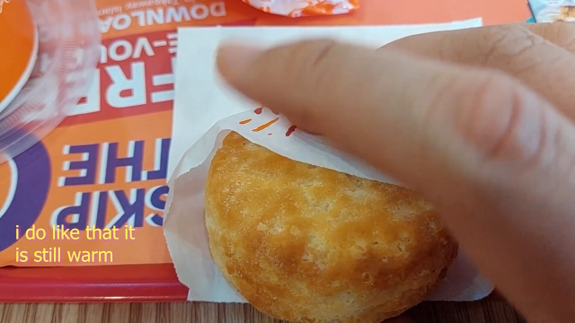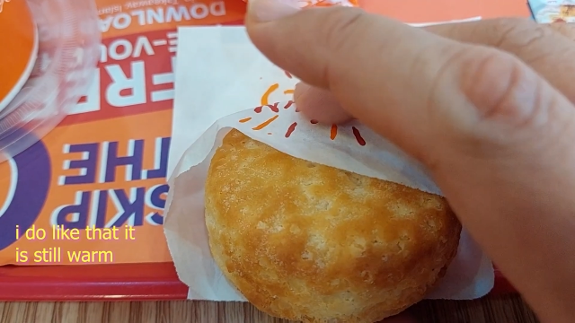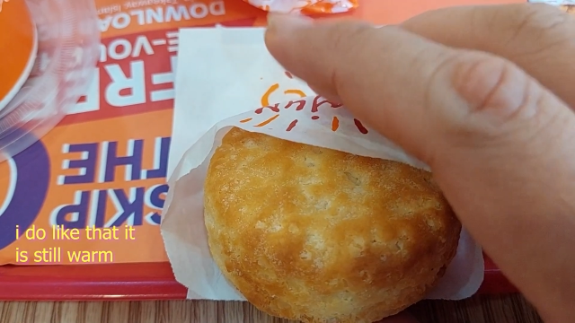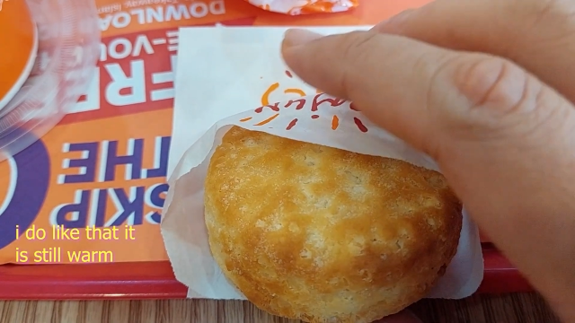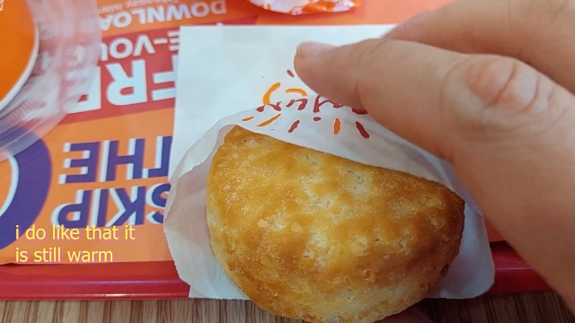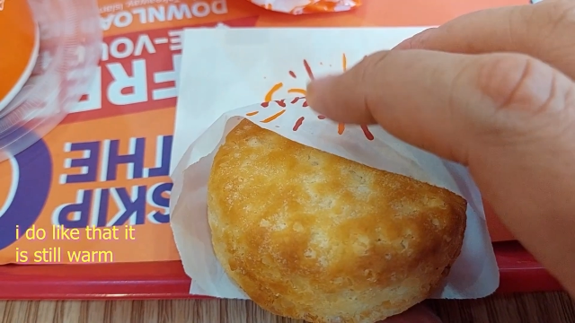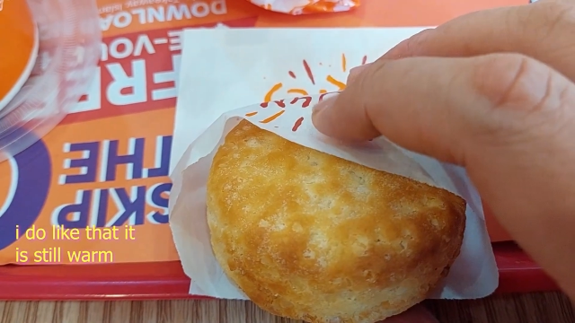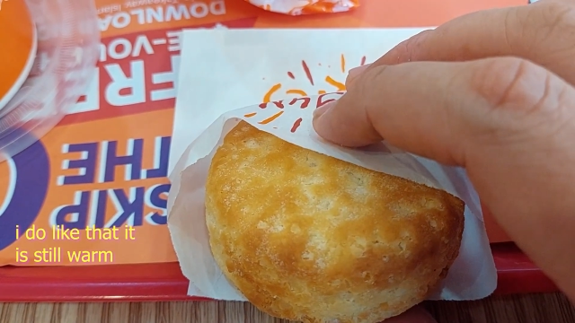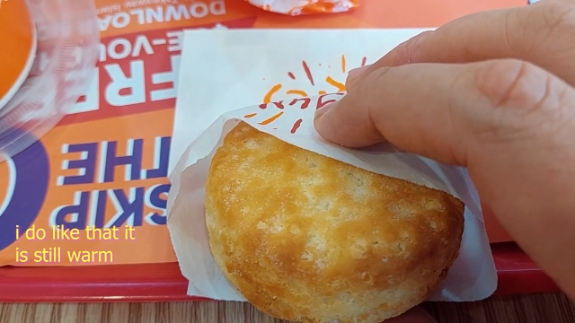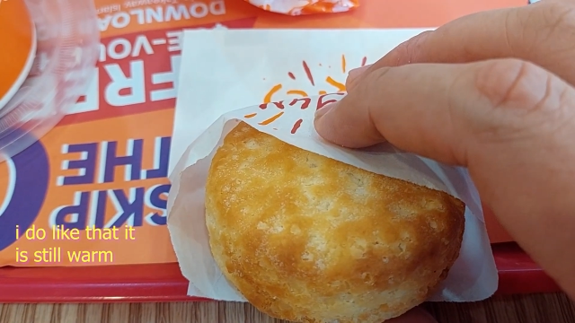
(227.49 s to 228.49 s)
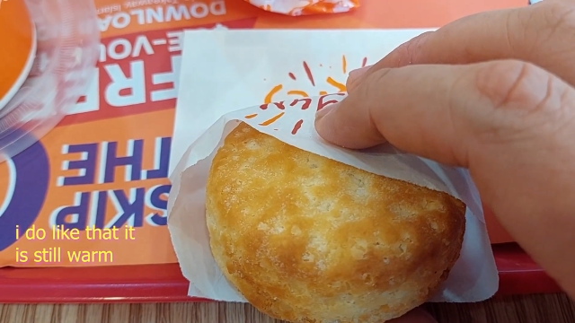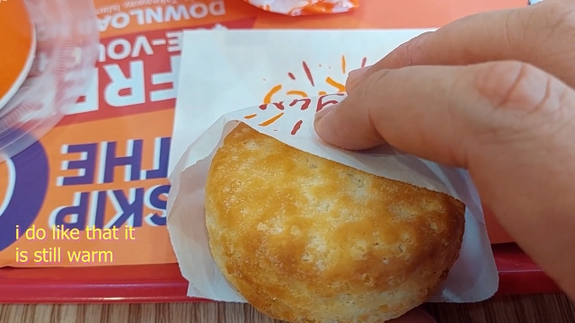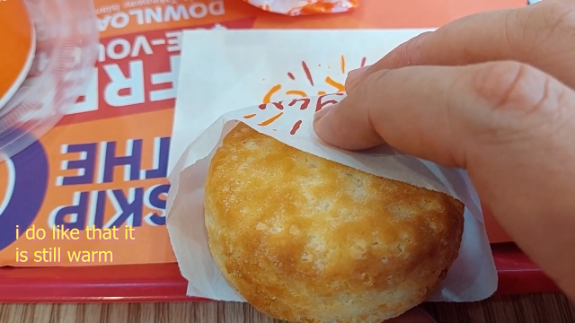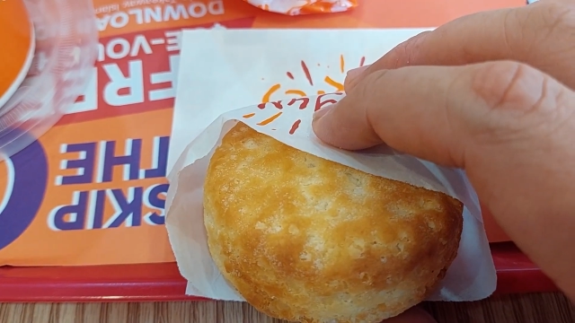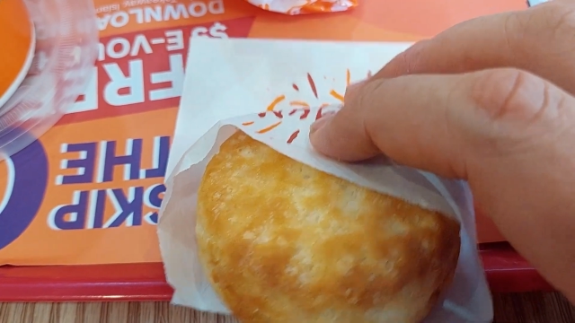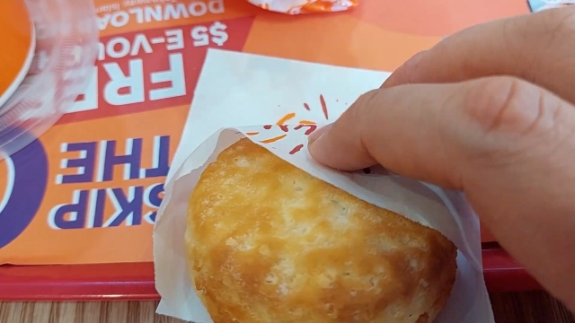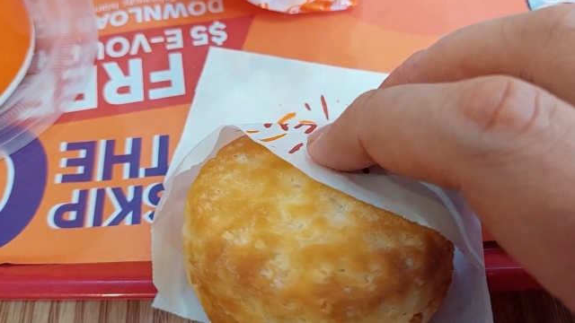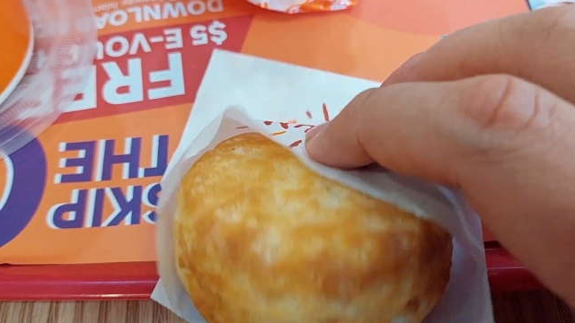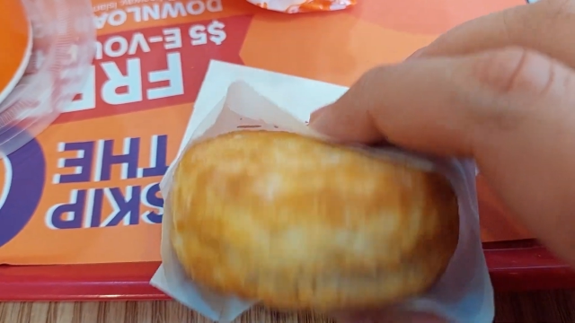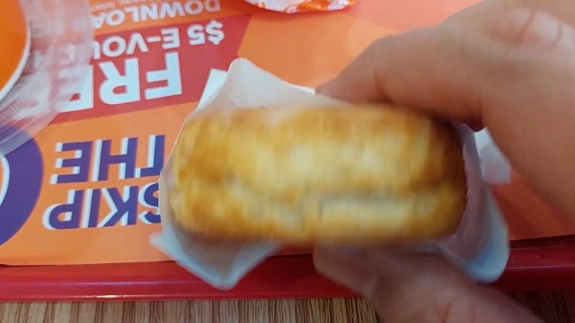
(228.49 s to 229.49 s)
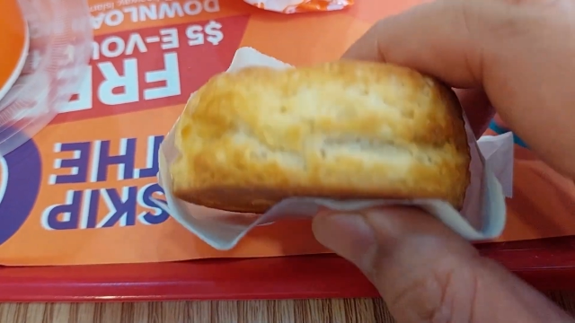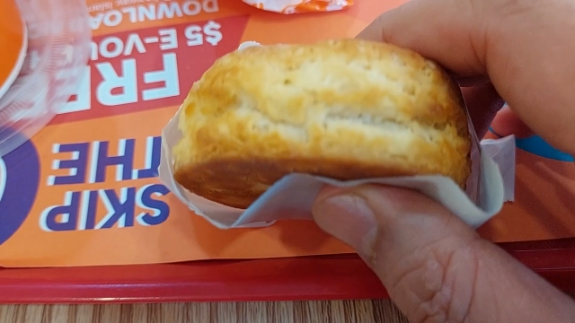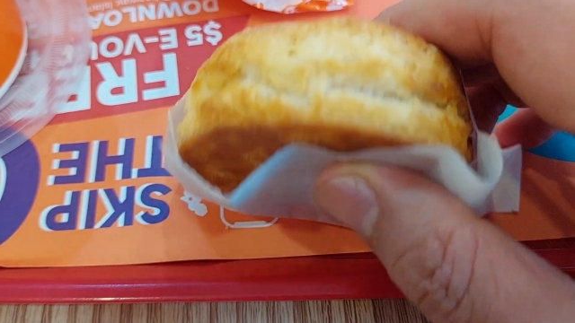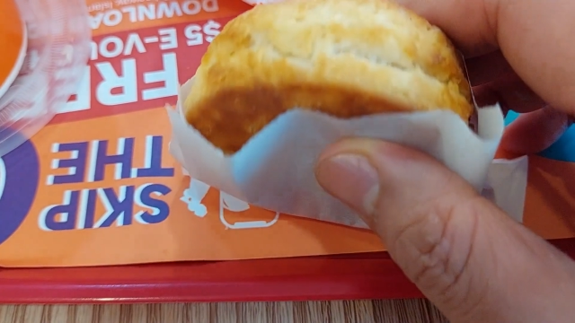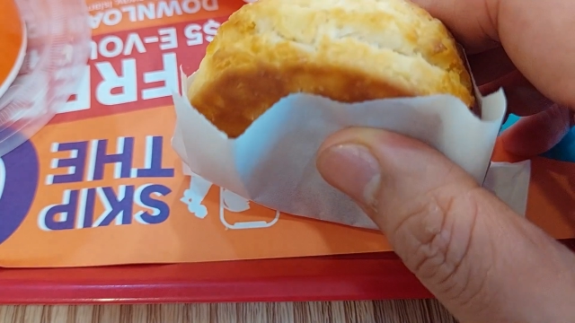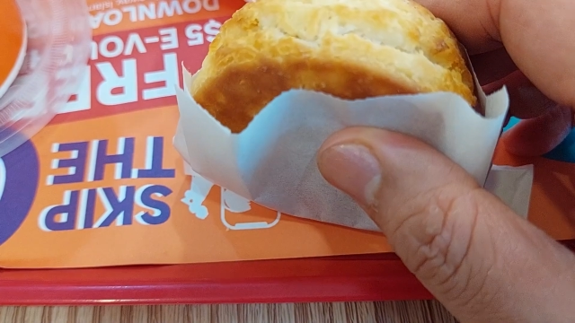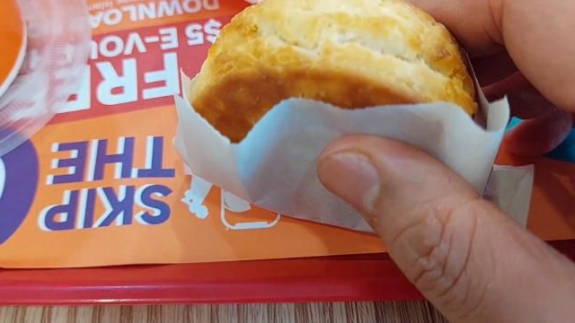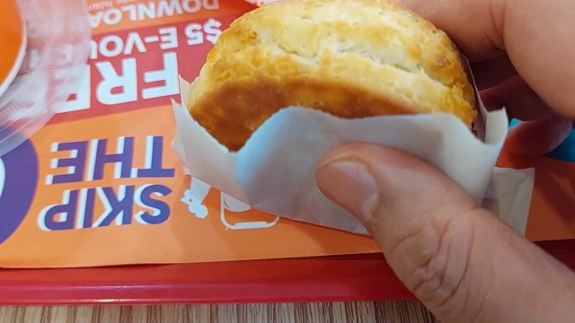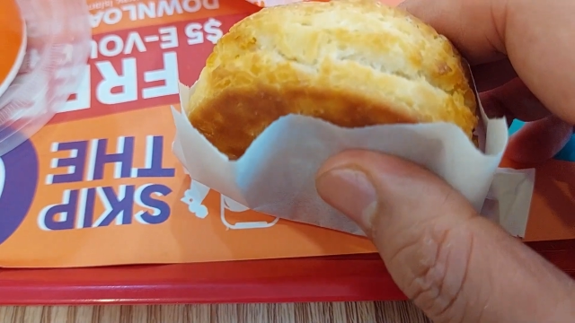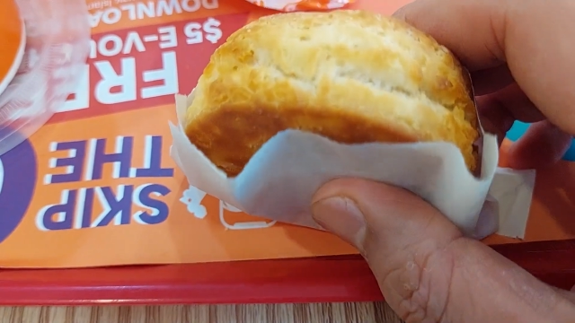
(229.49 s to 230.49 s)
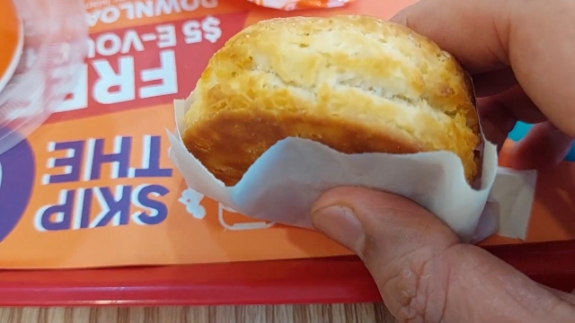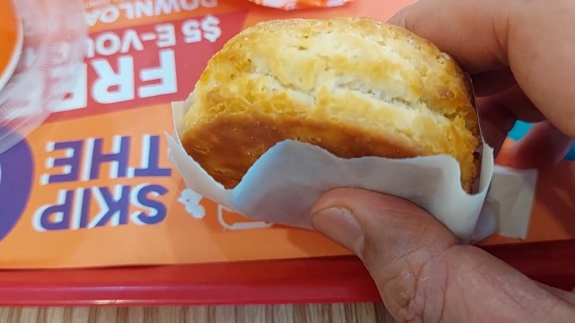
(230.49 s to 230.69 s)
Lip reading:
No face is visible, so there are no lips to read.